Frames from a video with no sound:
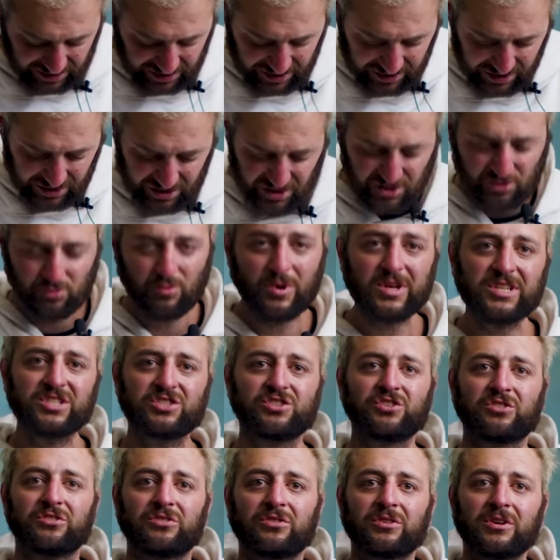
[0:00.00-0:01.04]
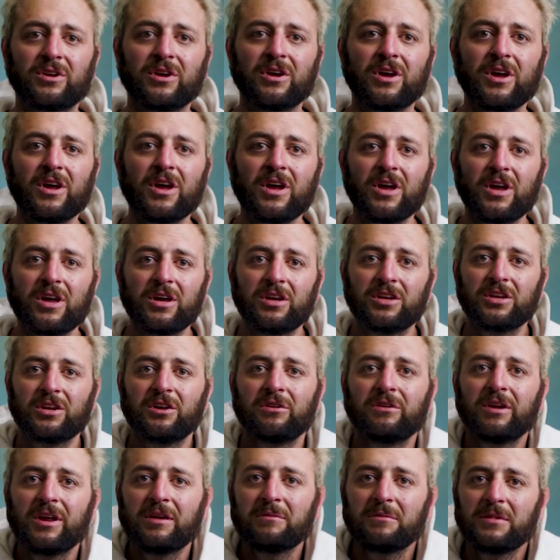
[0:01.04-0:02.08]
Look at this sweatshirt. You know
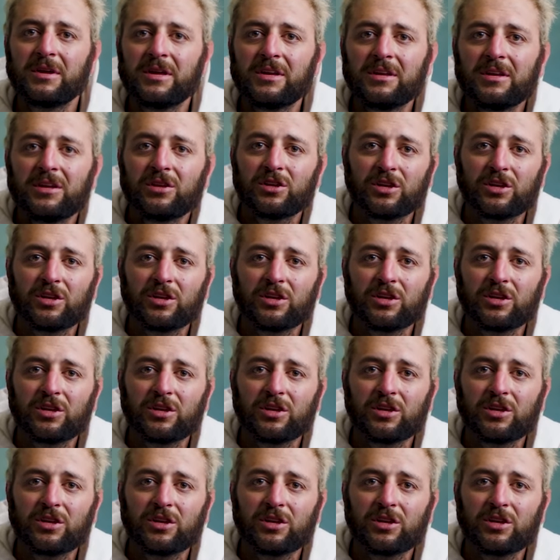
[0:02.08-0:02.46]
what I mean?